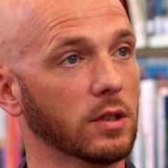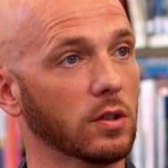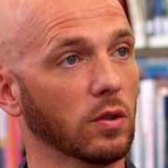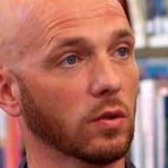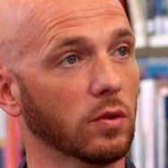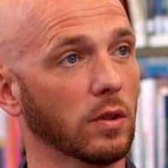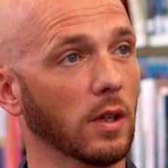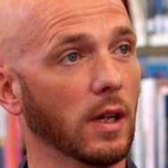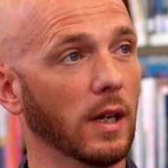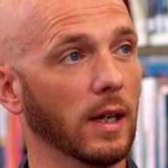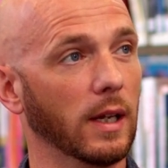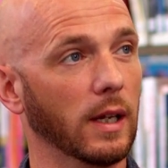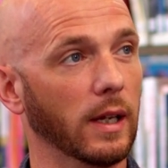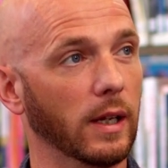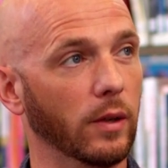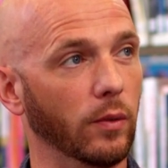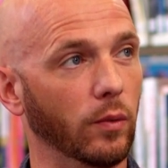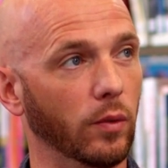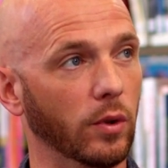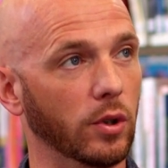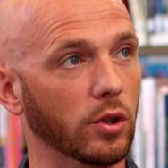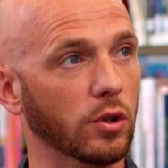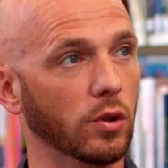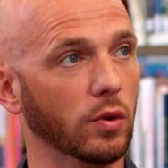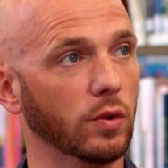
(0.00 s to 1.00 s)
So
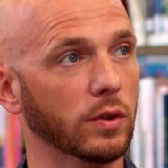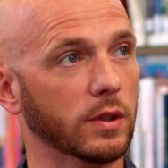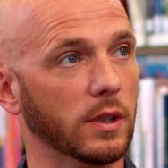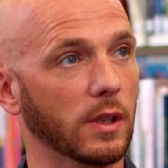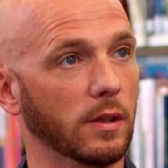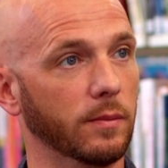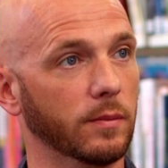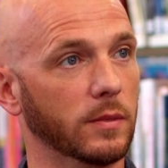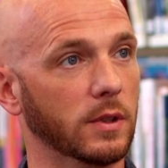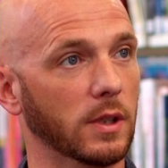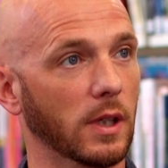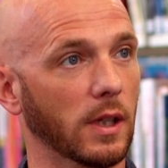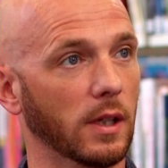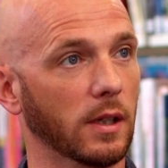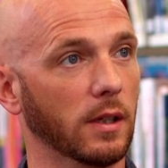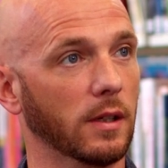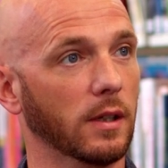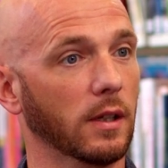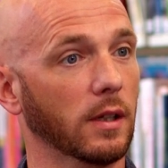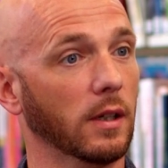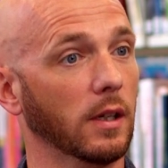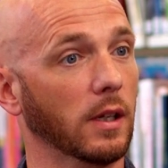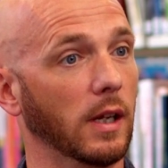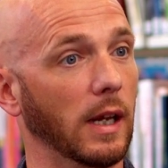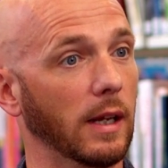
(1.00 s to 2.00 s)
we do seem to
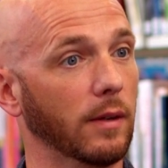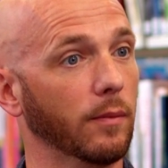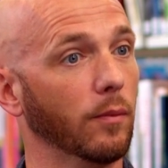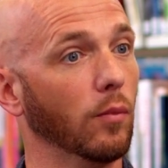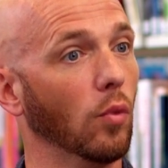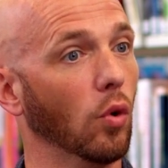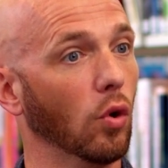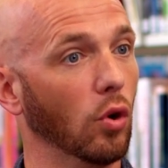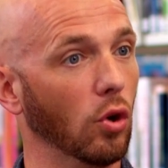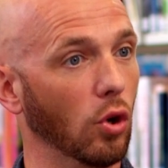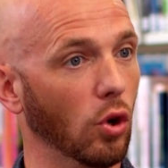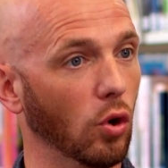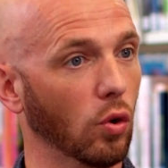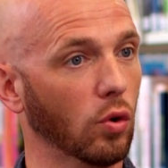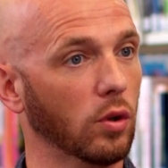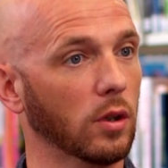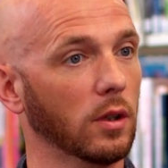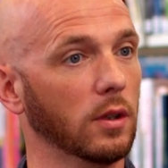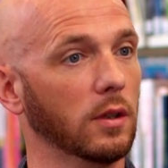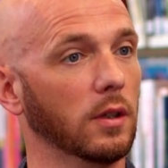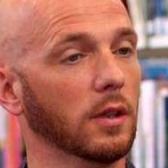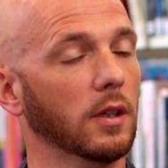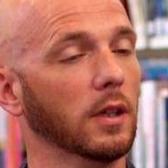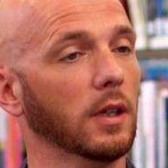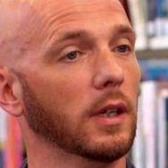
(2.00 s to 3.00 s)
get more
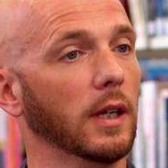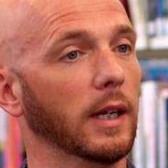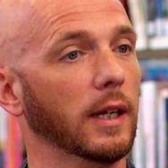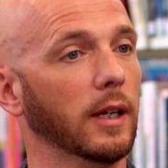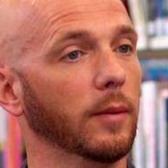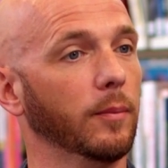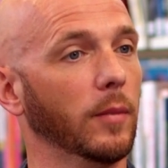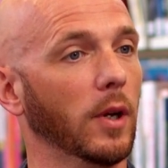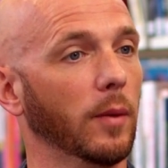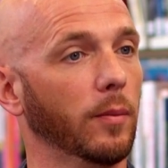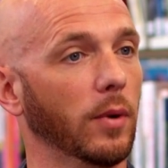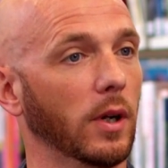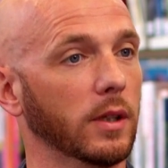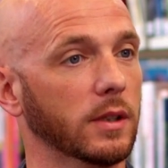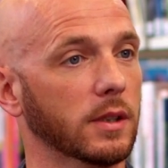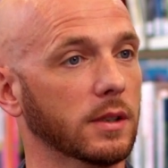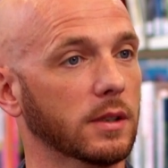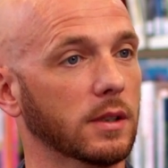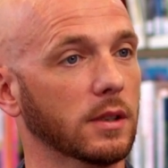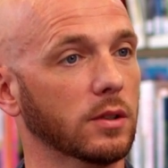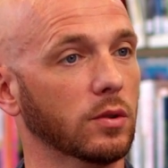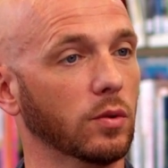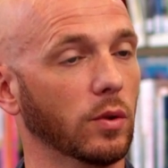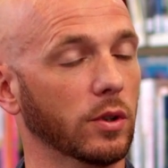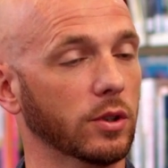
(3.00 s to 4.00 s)
local
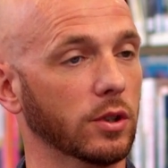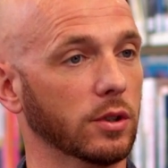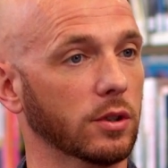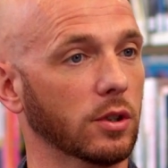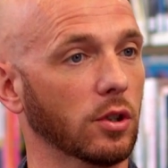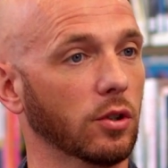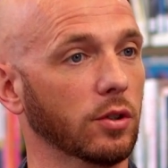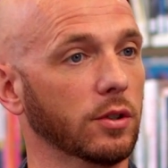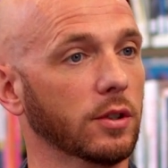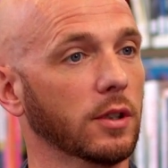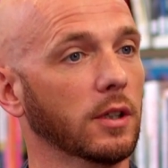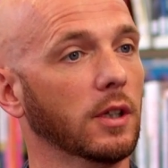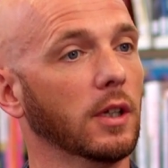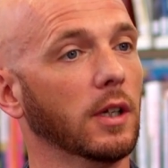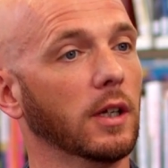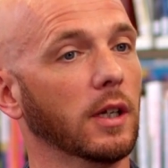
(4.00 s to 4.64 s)
apprentices, which is good,